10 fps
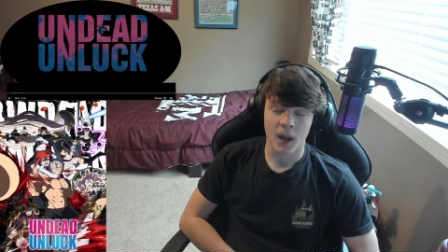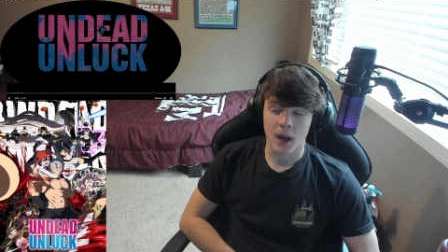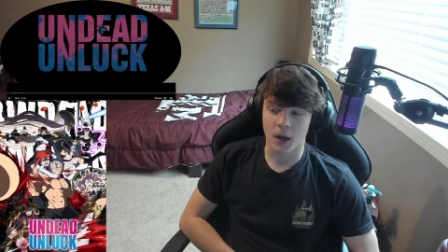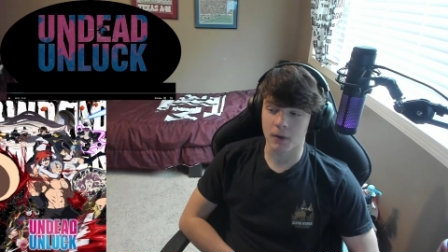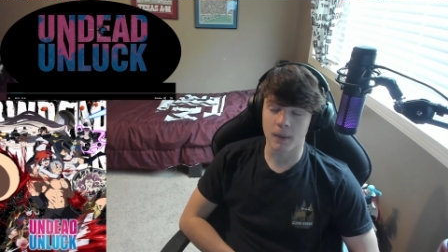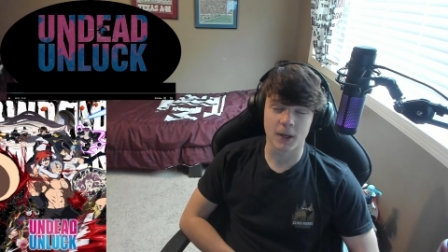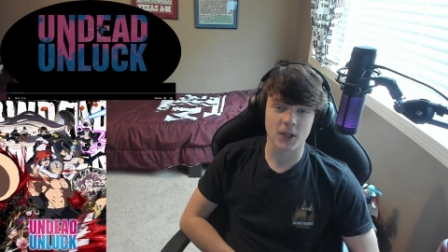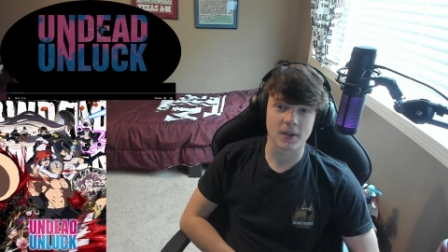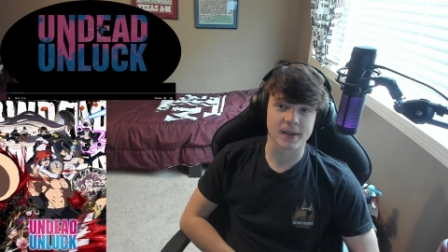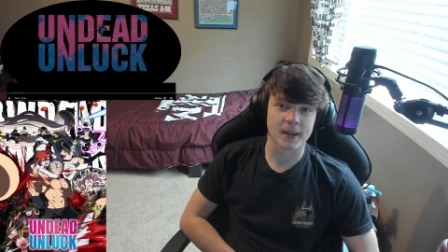I don't have much
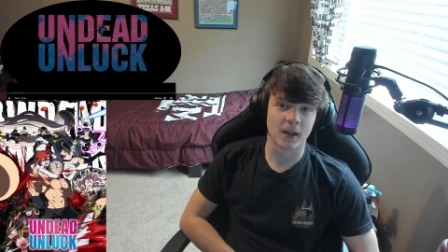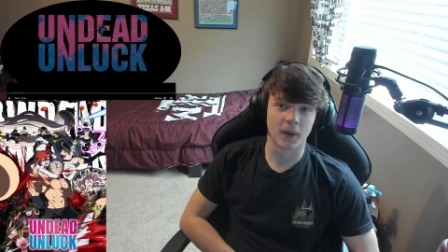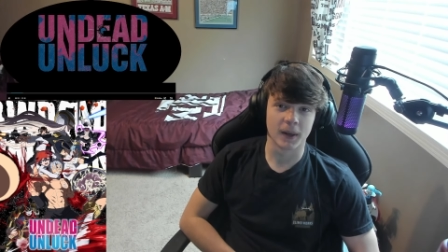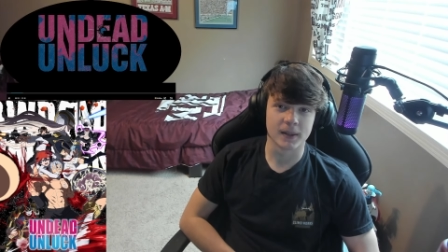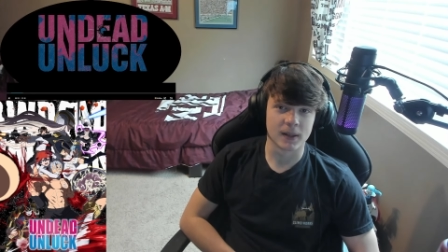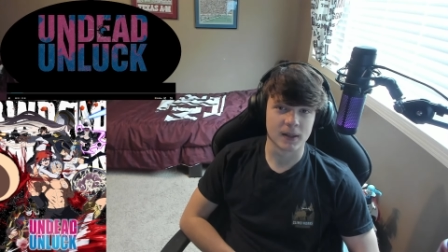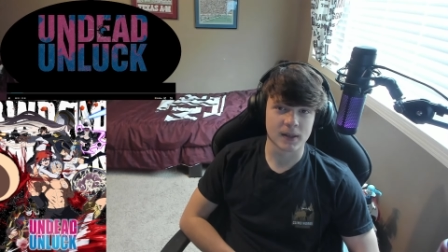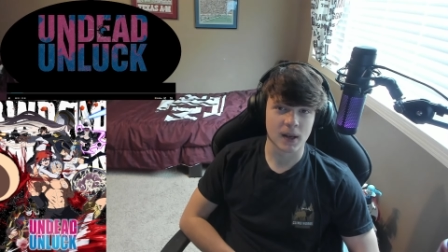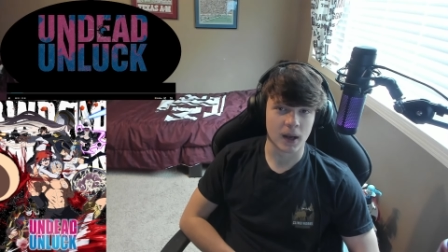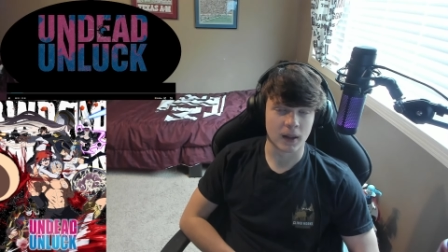else to say going into
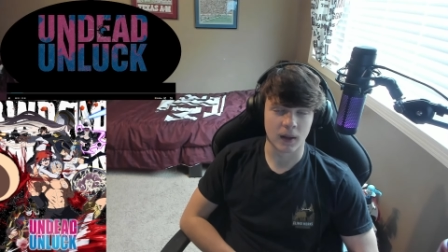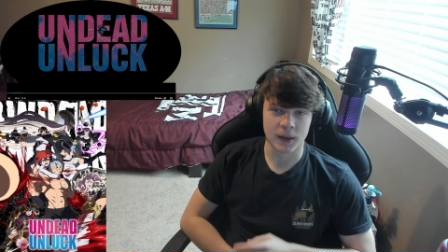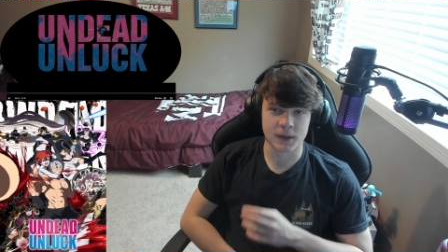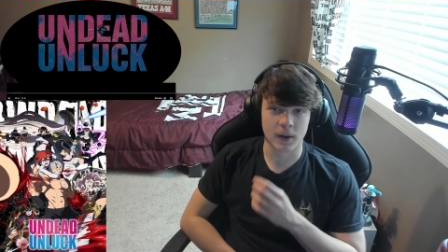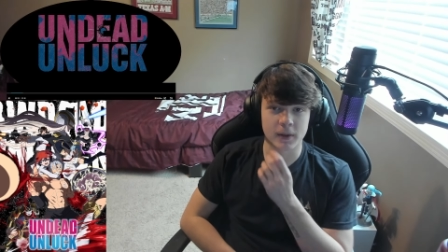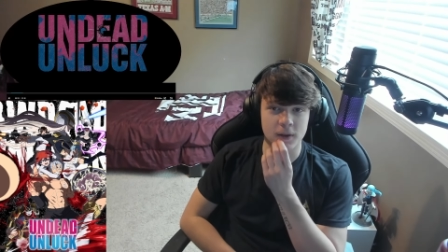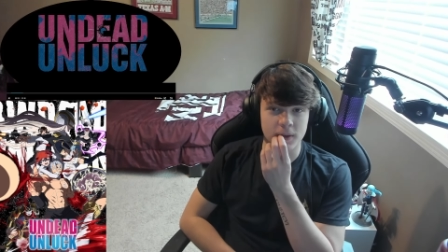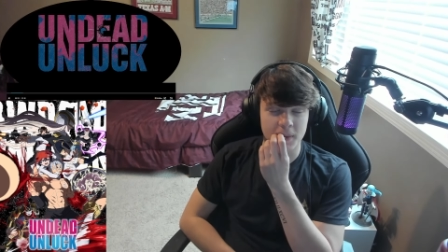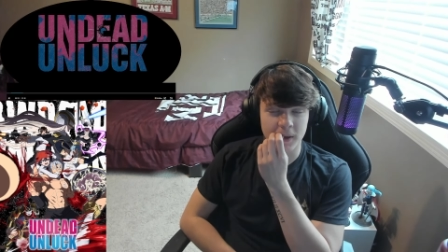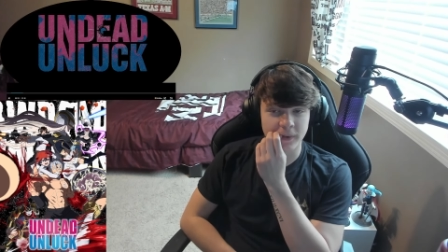this. Uh, the last two episodes
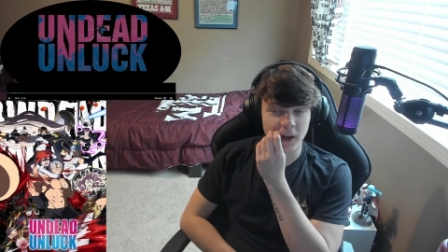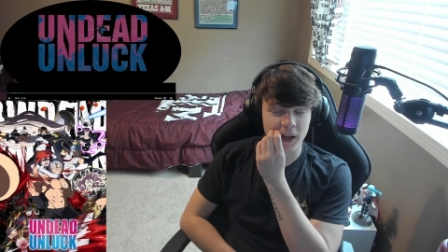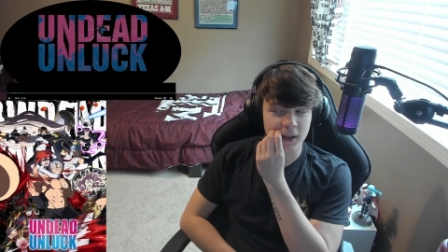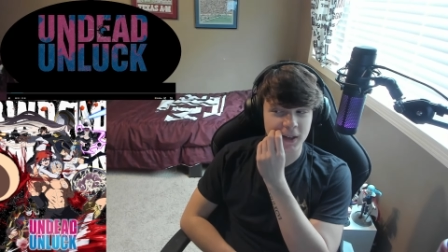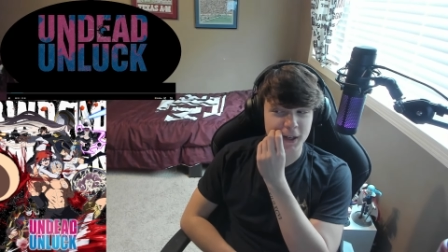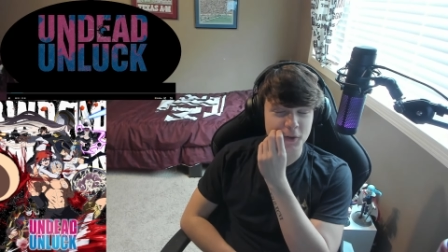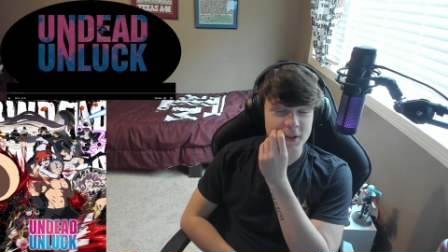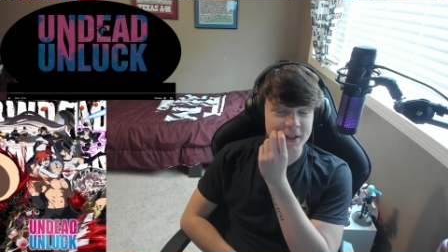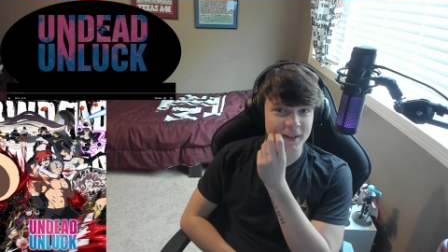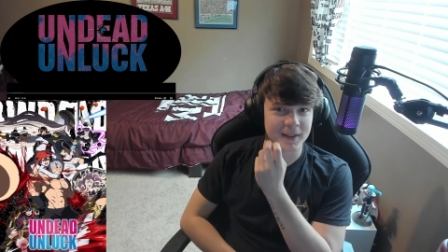have been very
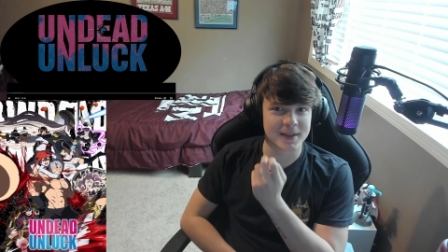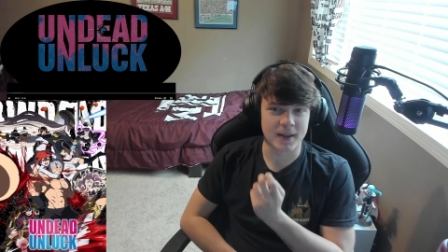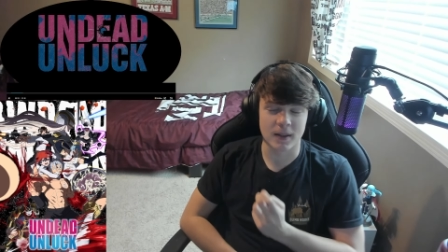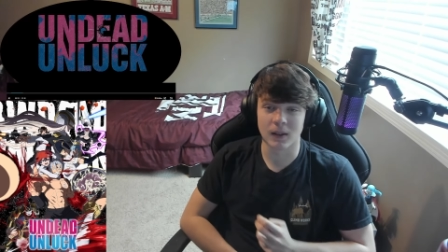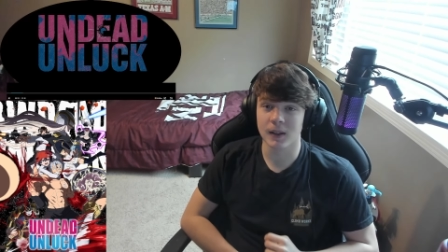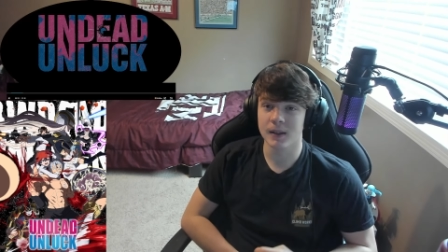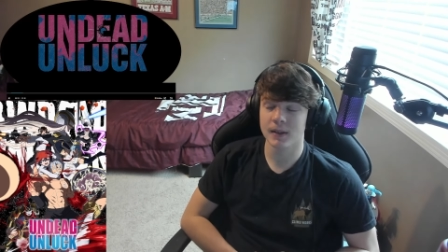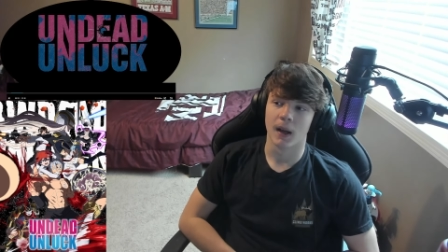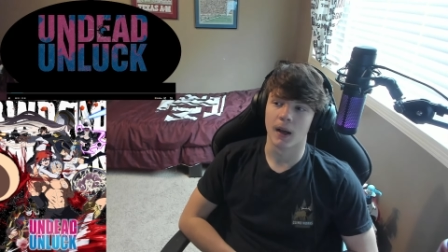interesting, to say the least.